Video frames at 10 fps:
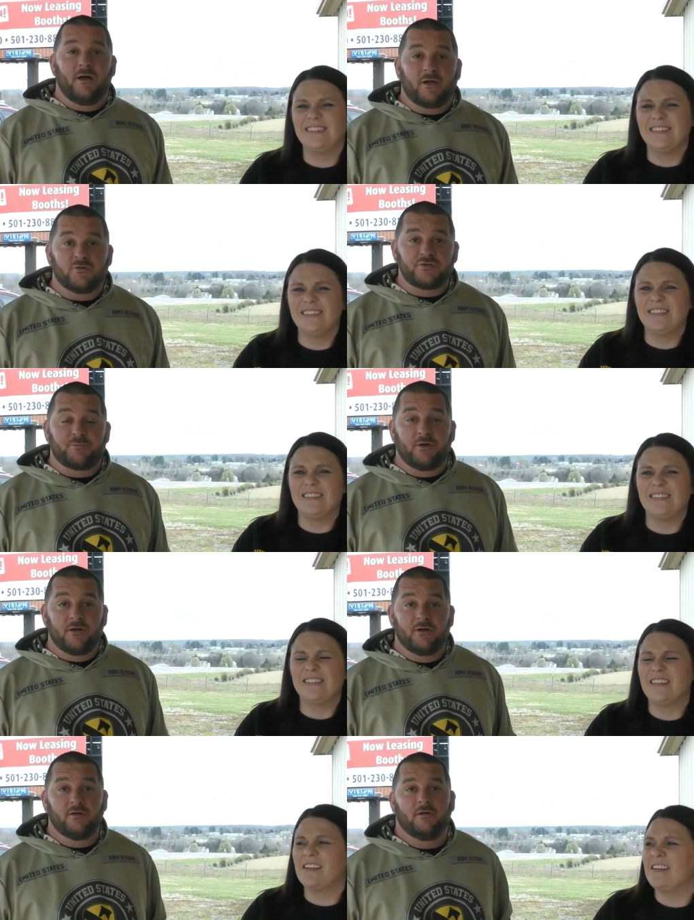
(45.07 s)
Speaker 1: Michael
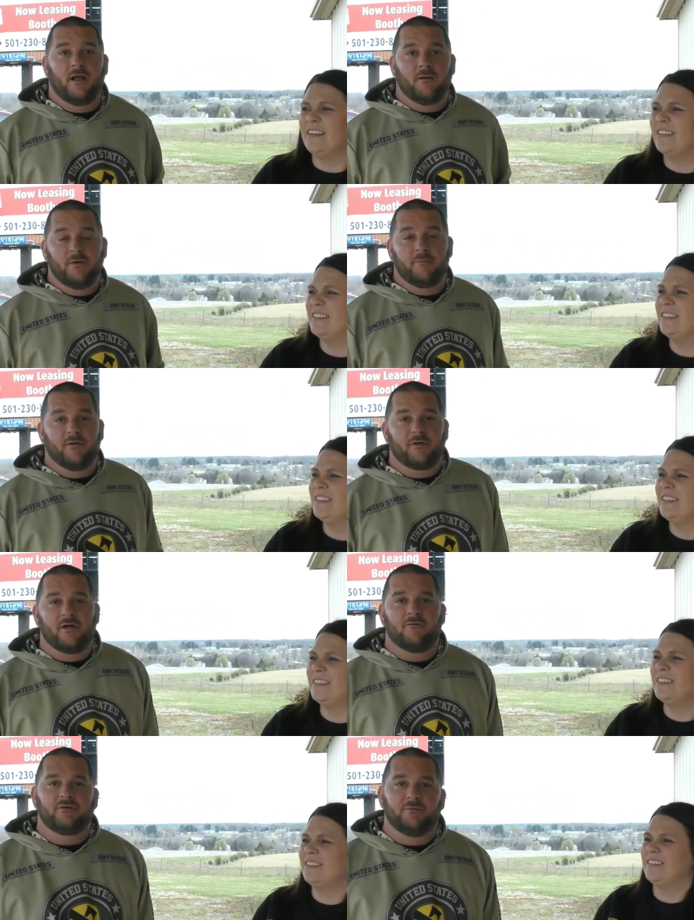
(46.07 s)
Springer. I'm a peer
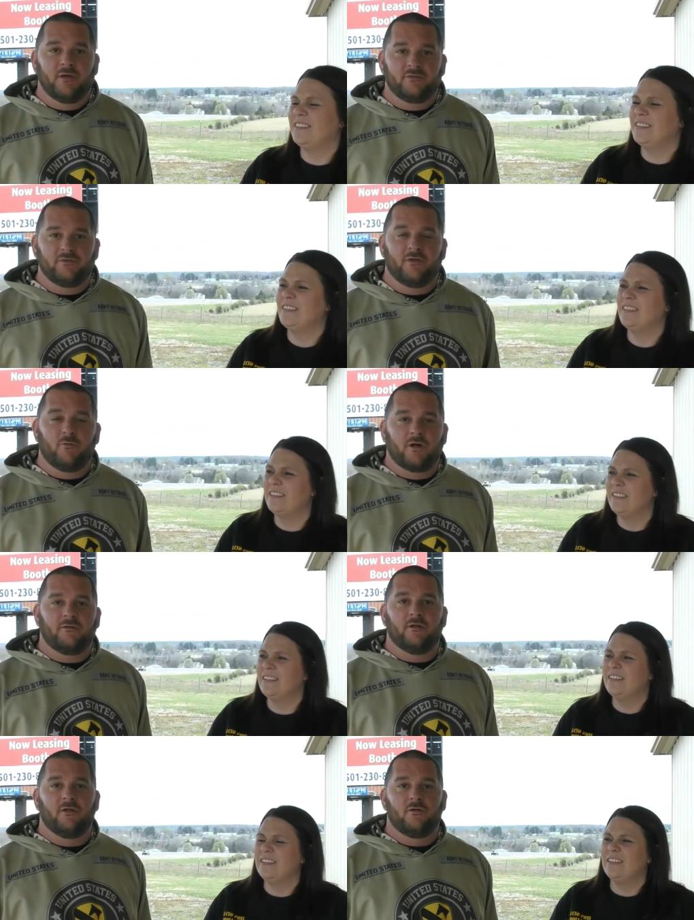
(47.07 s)
recovery specialist. I work at
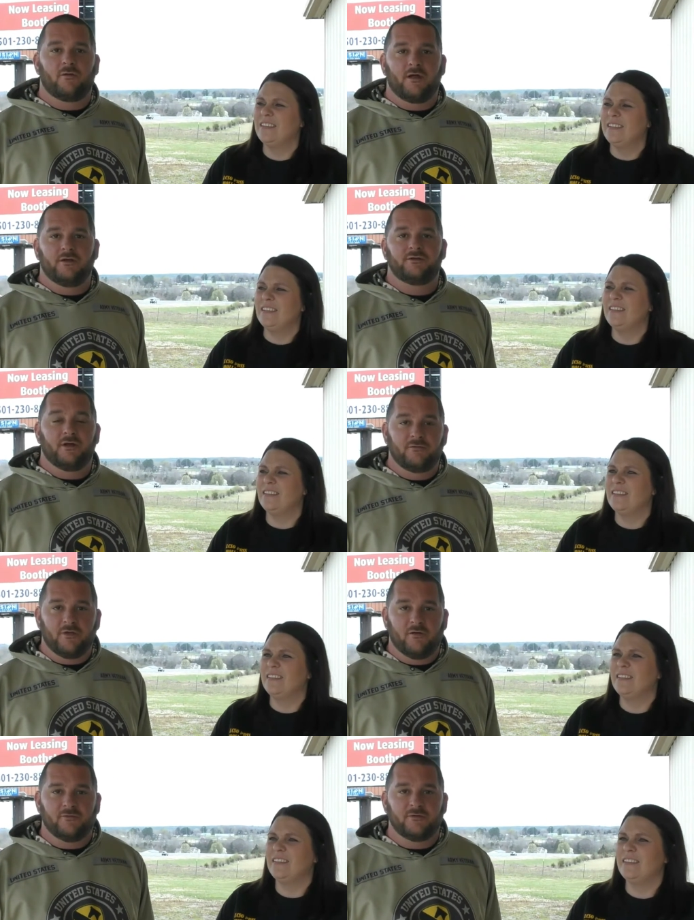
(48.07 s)
the Lonoke County Sheriff's
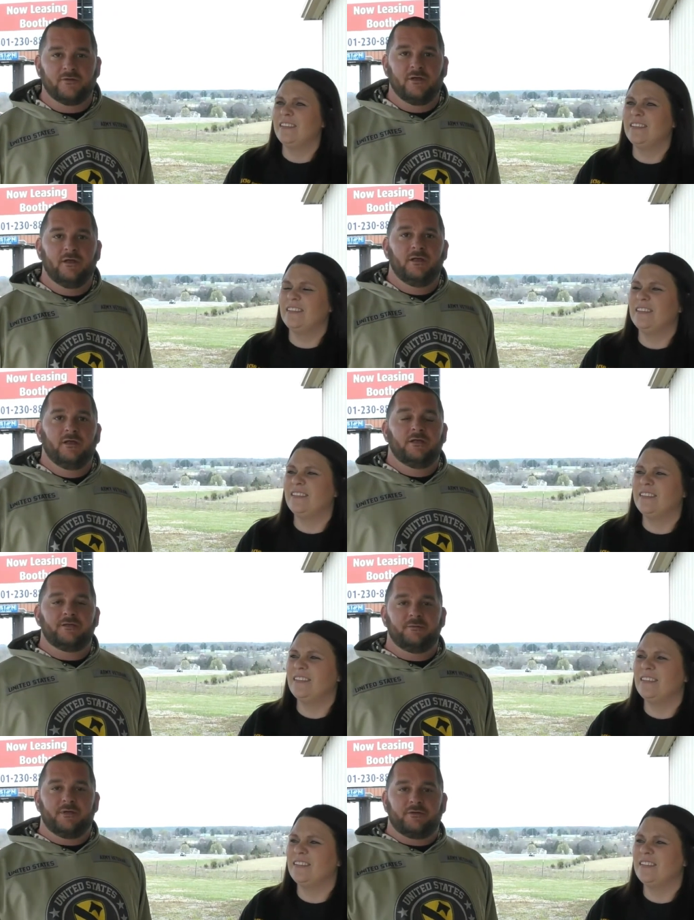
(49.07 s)
Office.
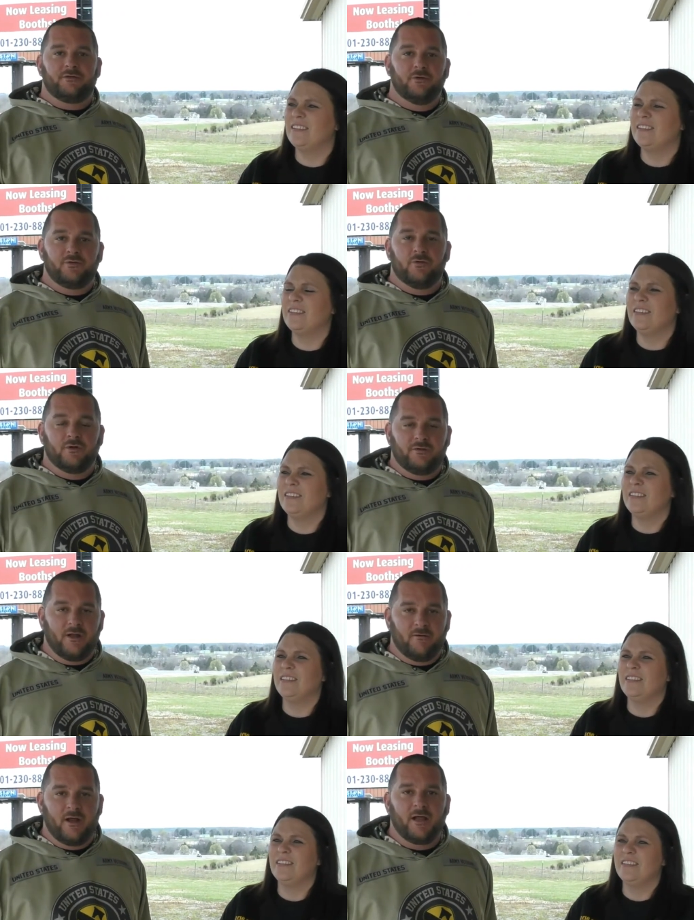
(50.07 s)
Spent two tours in
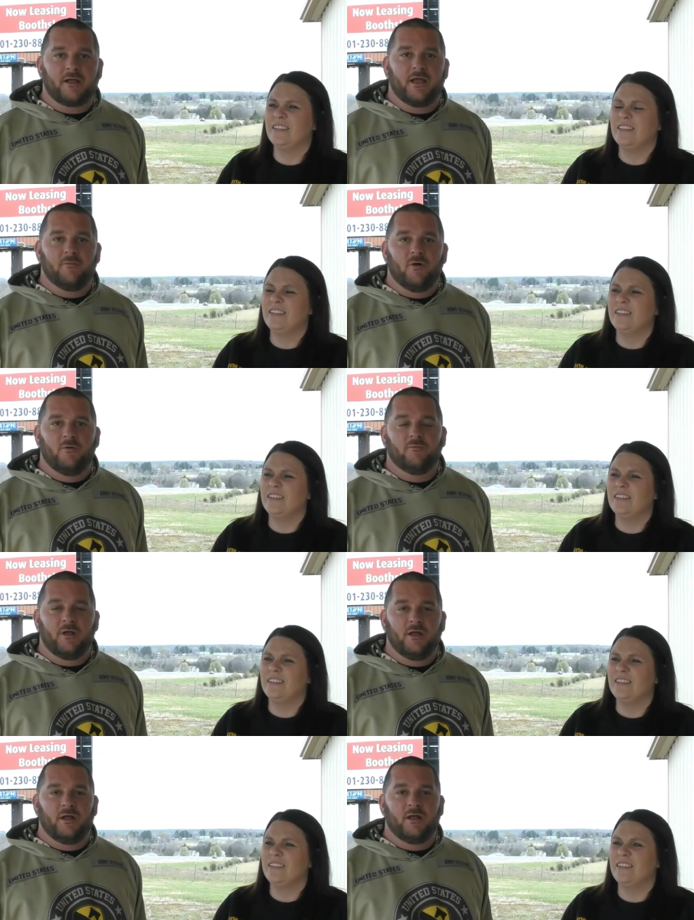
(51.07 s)
Iraq, came home,
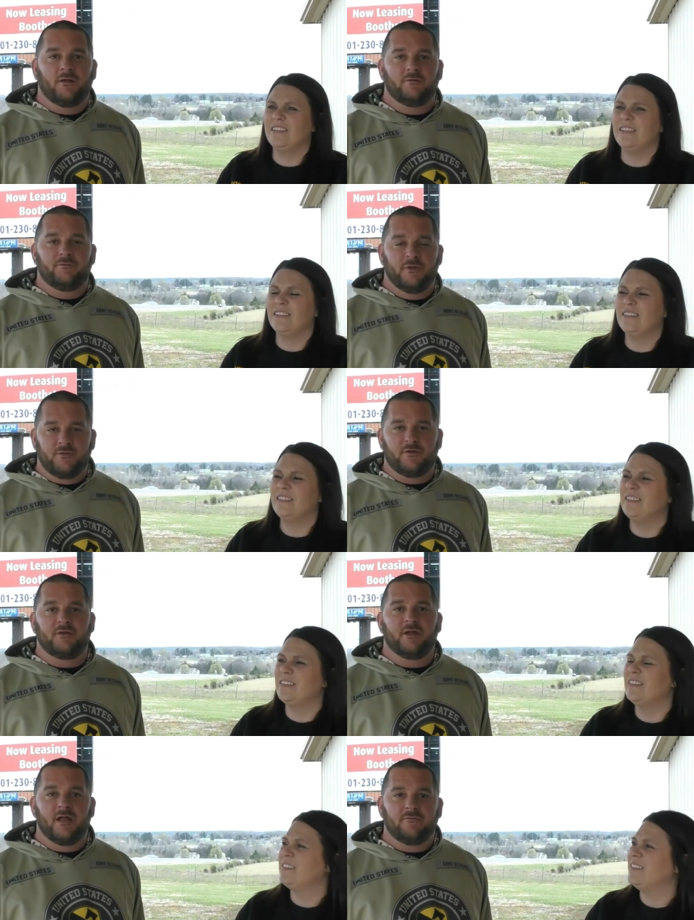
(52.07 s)
uh, spent
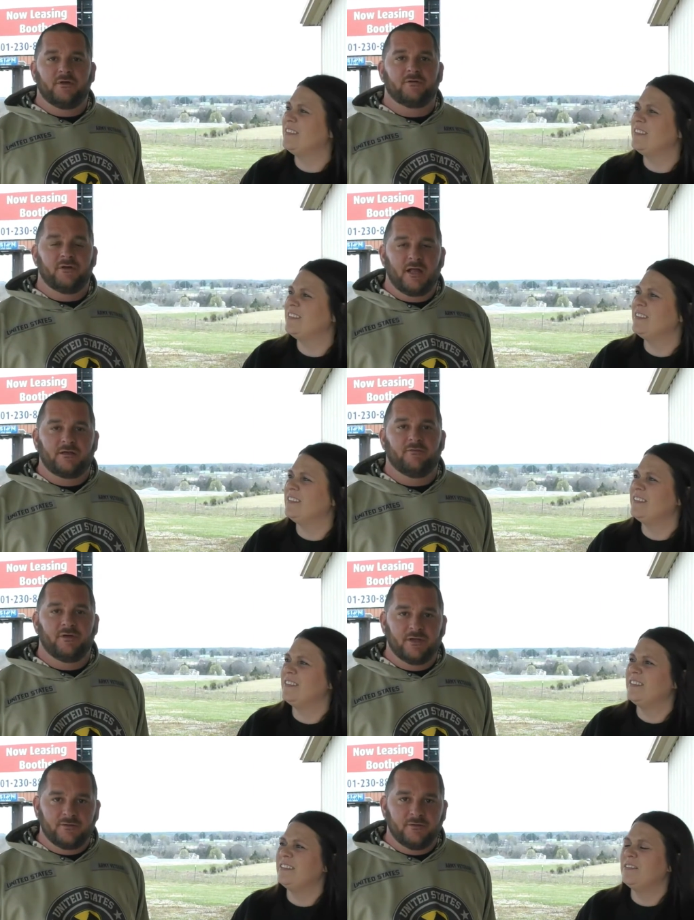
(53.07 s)
13 and a half years in active
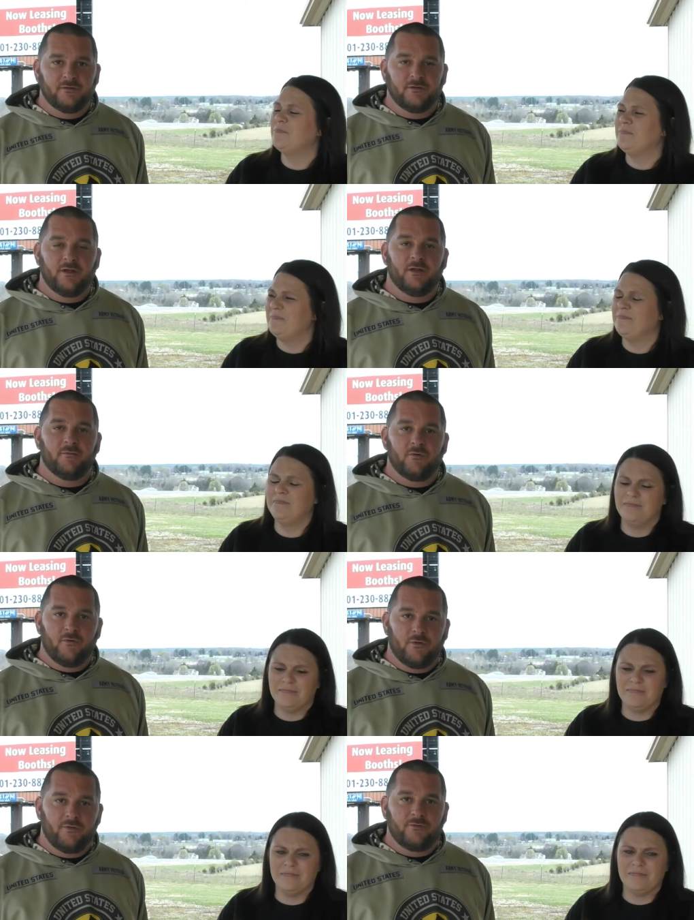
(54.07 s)
addiction. Ended up
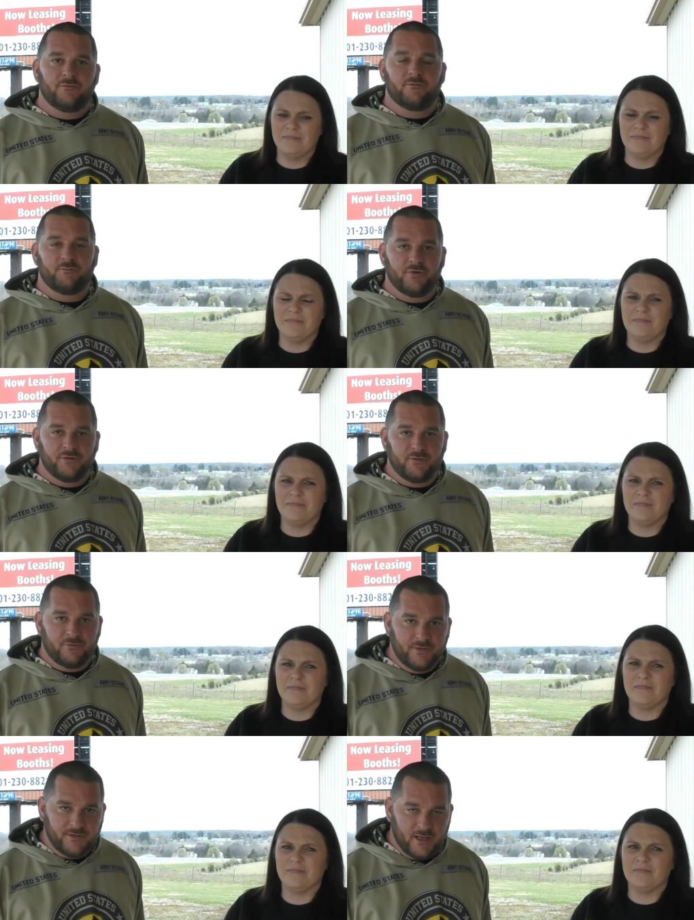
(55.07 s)
going to prison
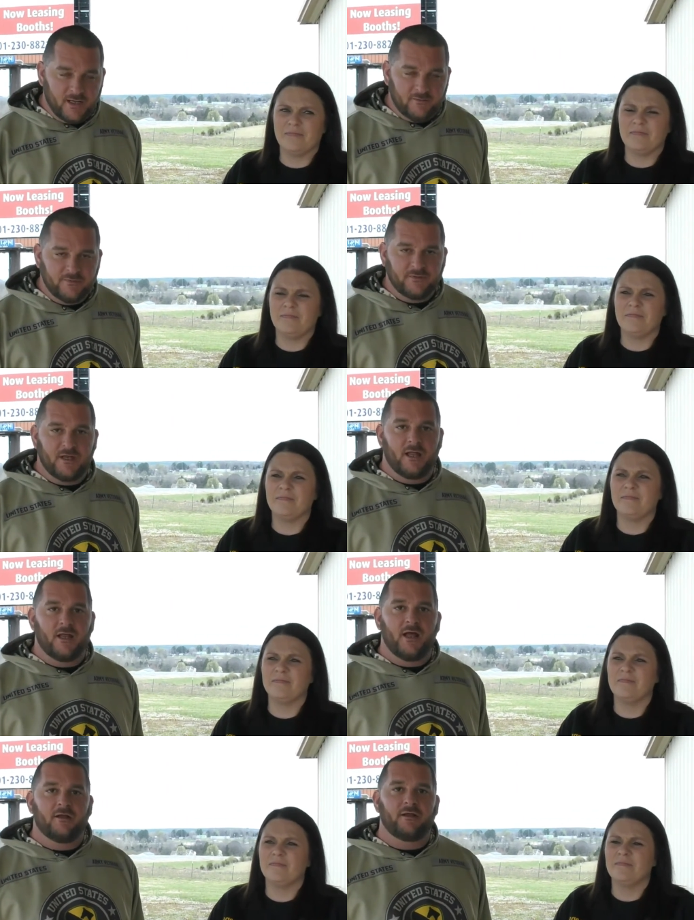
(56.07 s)
three times, got
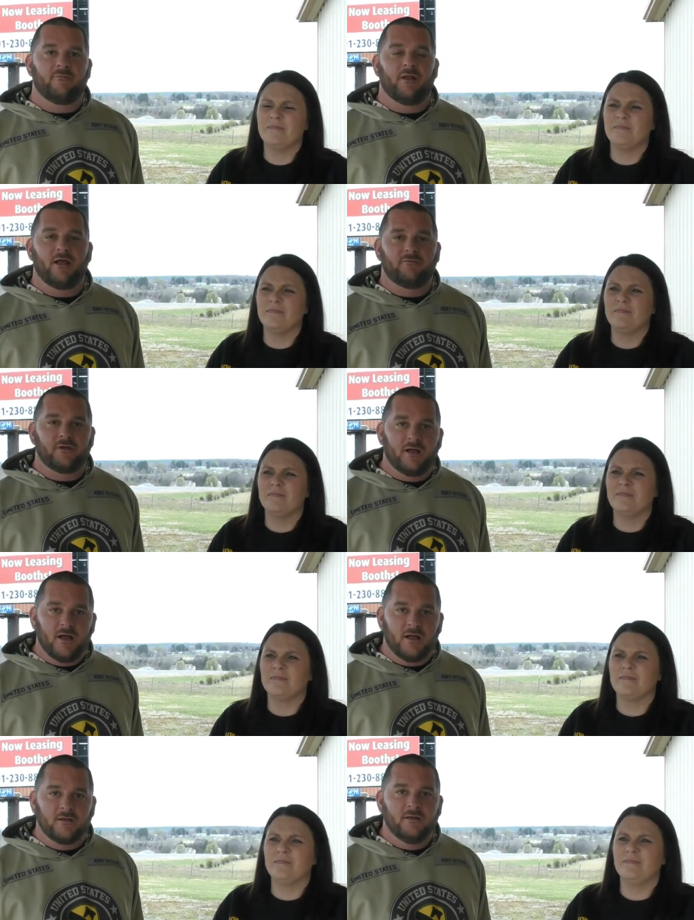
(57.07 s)
out, gave my life to
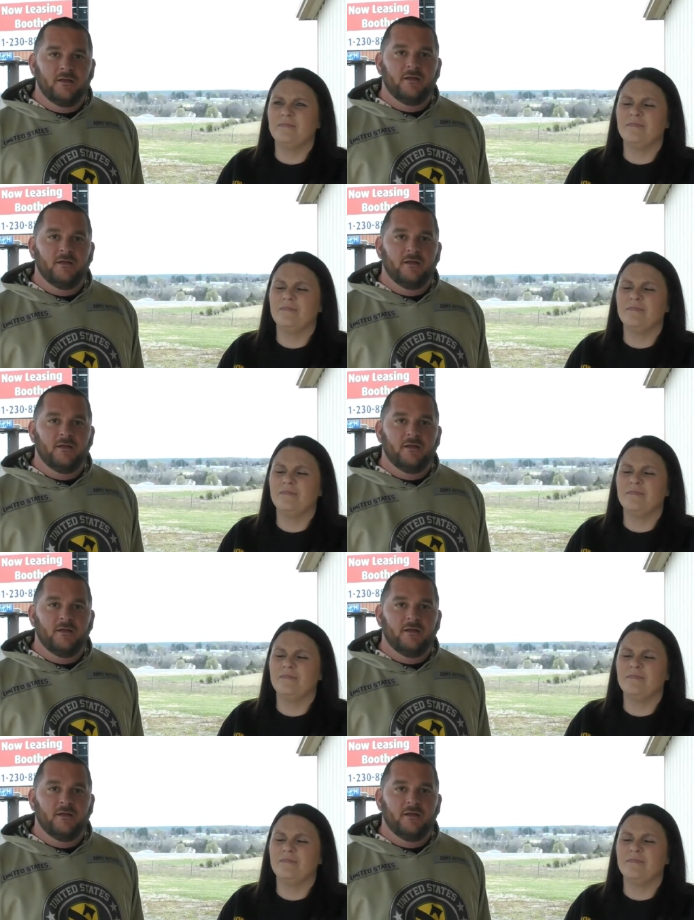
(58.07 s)
God